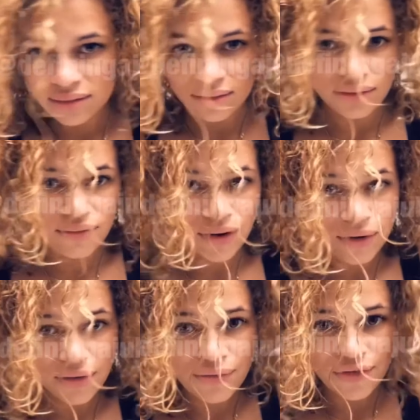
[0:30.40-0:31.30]
Look,
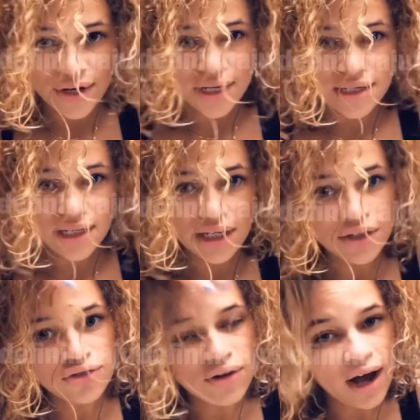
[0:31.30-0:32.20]
very
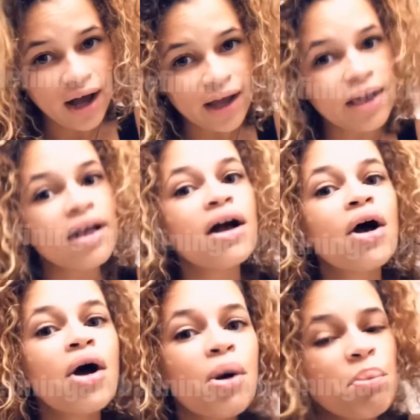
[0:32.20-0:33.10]
frizzy, dry,
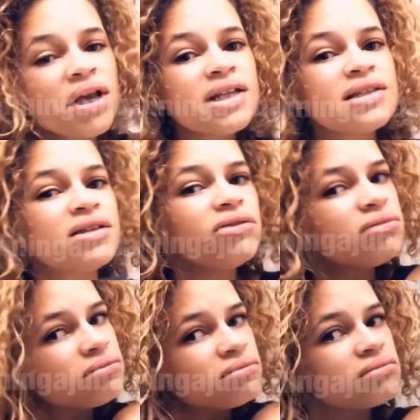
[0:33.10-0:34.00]
but it's still
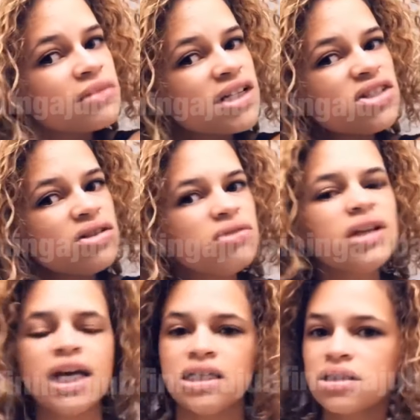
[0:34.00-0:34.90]

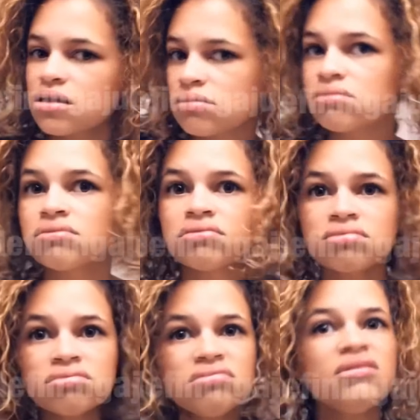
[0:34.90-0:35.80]
nice.
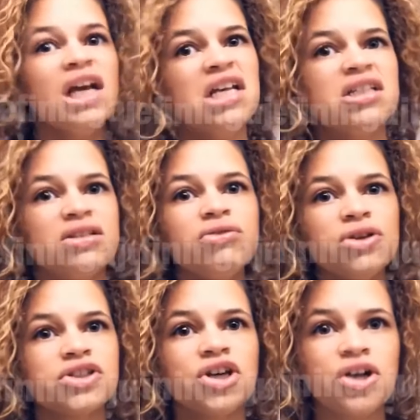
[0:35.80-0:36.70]
It still
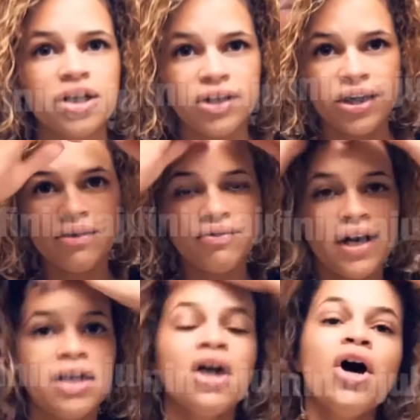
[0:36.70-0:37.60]
looks good. Like if
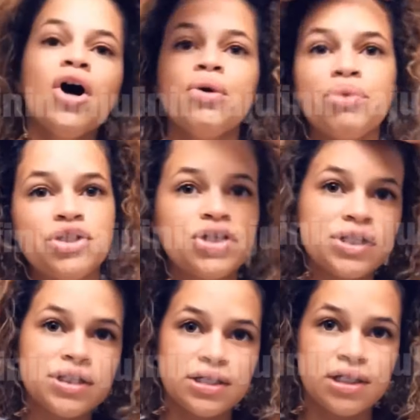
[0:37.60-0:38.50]
I would
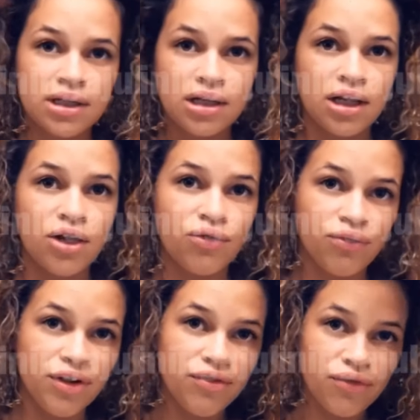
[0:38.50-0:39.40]
just
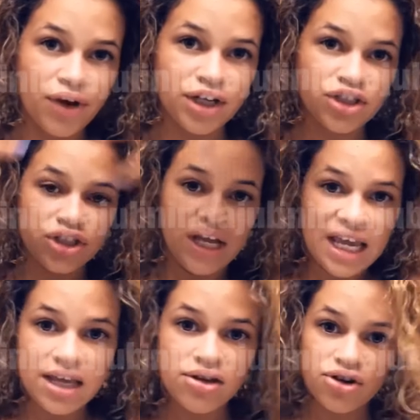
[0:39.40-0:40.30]
refresh
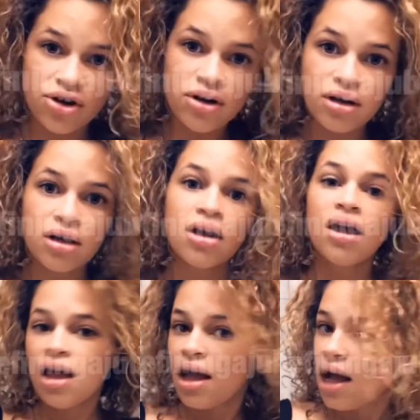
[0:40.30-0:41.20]
here,
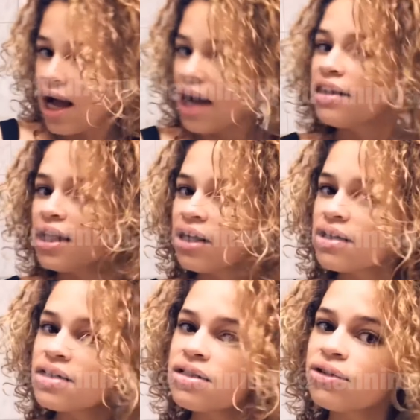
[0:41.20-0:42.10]
I think
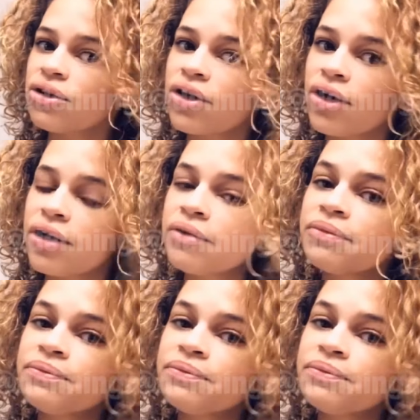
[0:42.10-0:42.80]
it'd still look good.